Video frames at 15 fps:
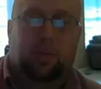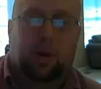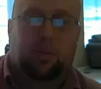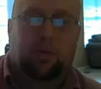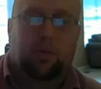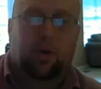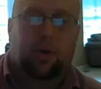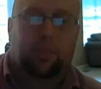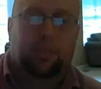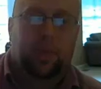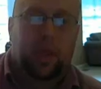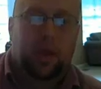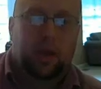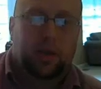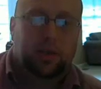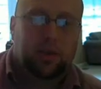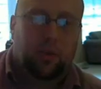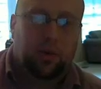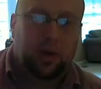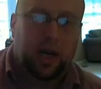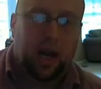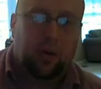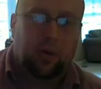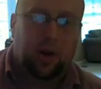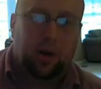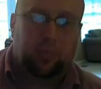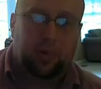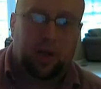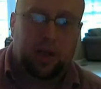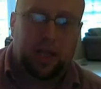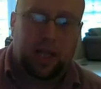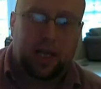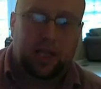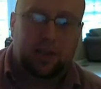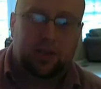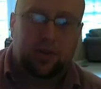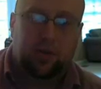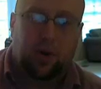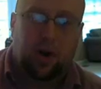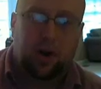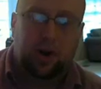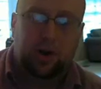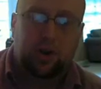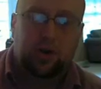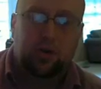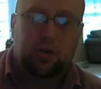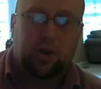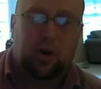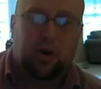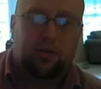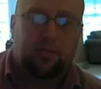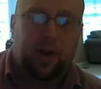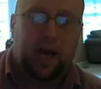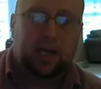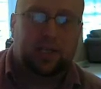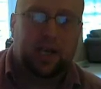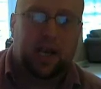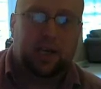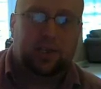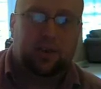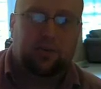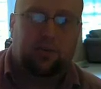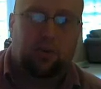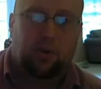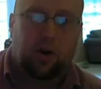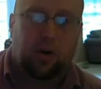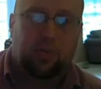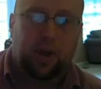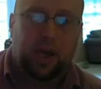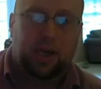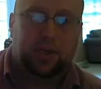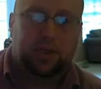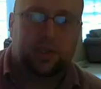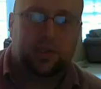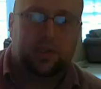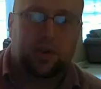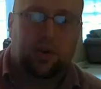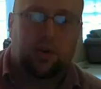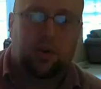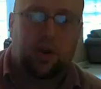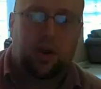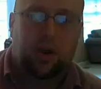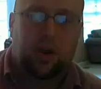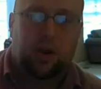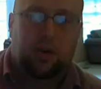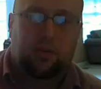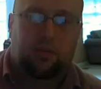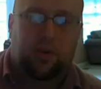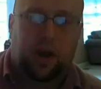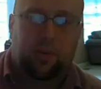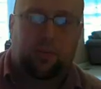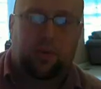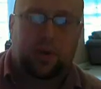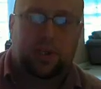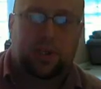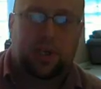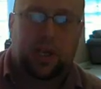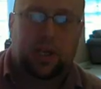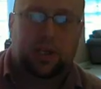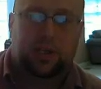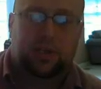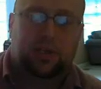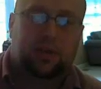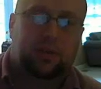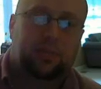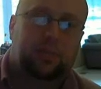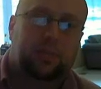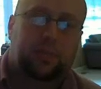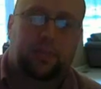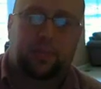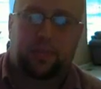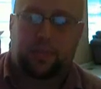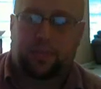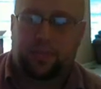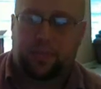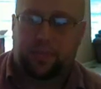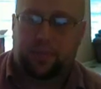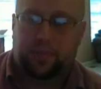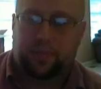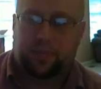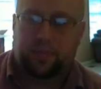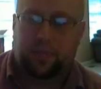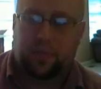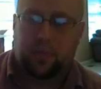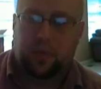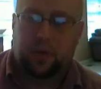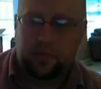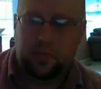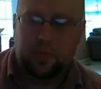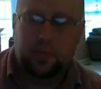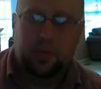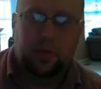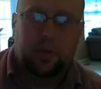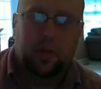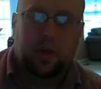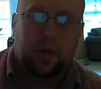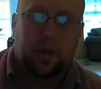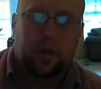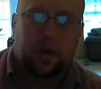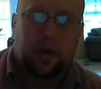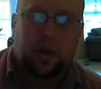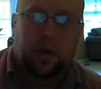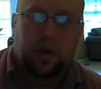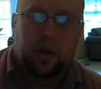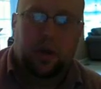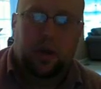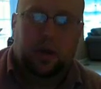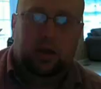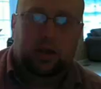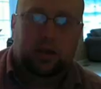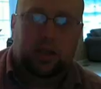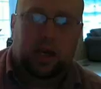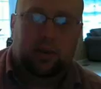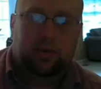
So don't stress about that, although I know some of you probably will. So now we're going to plug that into our new law of mass action for our base. So 5.6